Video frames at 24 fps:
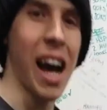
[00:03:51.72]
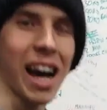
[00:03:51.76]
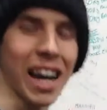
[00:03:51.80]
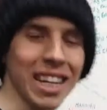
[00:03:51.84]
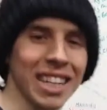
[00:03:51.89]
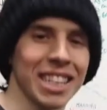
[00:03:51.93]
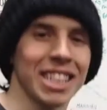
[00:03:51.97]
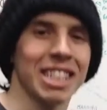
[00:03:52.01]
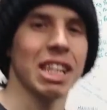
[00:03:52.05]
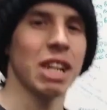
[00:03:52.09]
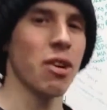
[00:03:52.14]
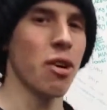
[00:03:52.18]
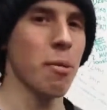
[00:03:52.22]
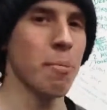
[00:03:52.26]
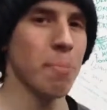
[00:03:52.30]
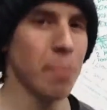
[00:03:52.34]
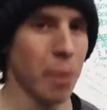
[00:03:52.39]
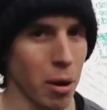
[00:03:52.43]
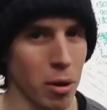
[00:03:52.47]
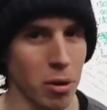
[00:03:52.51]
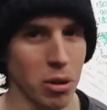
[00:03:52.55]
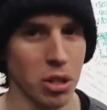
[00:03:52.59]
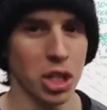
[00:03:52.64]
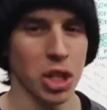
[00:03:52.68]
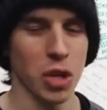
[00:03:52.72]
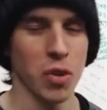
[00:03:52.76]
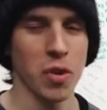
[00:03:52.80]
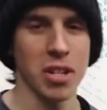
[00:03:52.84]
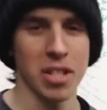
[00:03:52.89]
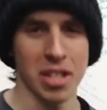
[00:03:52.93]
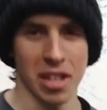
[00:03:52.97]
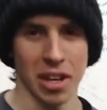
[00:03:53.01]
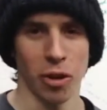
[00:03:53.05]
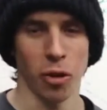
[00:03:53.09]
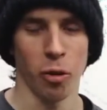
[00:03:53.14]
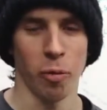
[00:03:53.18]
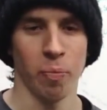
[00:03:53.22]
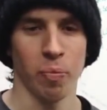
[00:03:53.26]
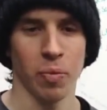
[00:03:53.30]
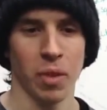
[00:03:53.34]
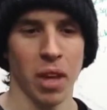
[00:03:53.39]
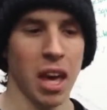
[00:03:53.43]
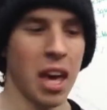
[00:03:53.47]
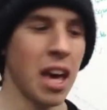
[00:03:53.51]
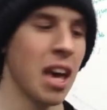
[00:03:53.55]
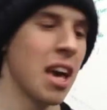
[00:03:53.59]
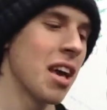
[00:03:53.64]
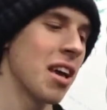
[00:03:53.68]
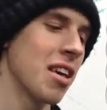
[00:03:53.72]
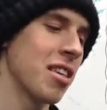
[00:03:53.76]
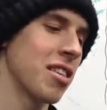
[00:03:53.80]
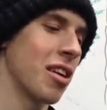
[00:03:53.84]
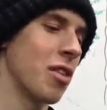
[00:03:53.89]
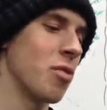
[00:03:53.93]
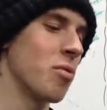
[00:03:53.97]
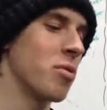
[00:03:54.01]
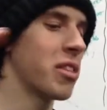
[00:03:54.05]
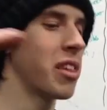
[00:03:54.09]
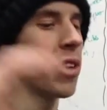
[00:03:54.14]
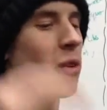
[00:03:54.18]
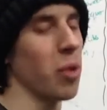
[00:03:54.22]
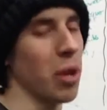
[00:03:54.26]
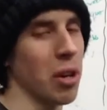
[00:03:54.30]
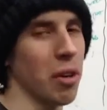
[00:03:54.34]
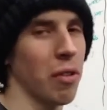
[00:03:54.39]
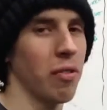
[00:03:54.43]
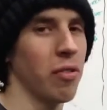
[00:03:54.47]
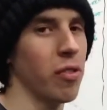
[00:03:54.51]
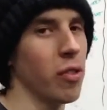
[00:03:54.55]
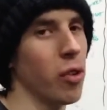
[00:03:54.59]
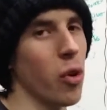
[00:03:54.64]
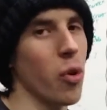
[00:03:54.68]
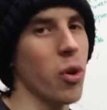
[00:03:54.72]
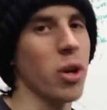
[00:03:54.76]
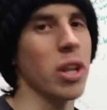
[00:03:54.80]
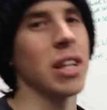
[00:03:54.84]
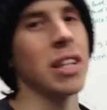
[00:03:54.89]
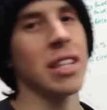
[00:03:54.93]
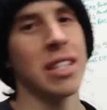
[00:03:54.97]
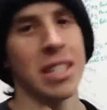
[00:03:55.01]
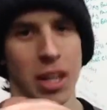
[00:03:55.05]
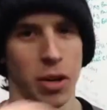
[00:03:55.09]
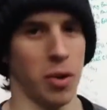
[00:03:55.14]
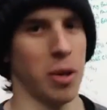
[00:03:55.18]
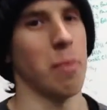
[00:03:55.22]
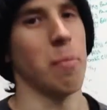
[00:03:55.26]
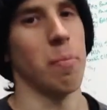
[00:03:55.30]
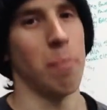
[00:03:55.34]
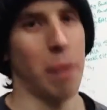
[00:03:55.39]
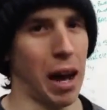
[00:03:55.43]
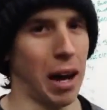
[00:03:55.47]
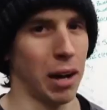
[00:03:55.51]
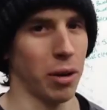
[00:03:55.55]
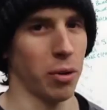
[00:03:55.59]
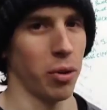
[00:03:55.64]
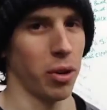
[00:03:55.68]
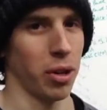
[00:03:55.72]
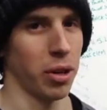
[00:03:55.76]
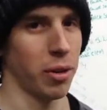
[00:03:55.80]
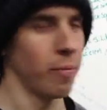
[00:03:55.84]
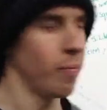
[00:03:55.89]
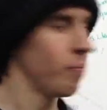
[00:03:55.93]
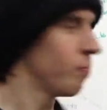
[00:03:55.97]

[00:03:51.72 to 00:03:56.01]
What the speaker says: Anterior and posterior tilt. So tilting forward and tilting backward.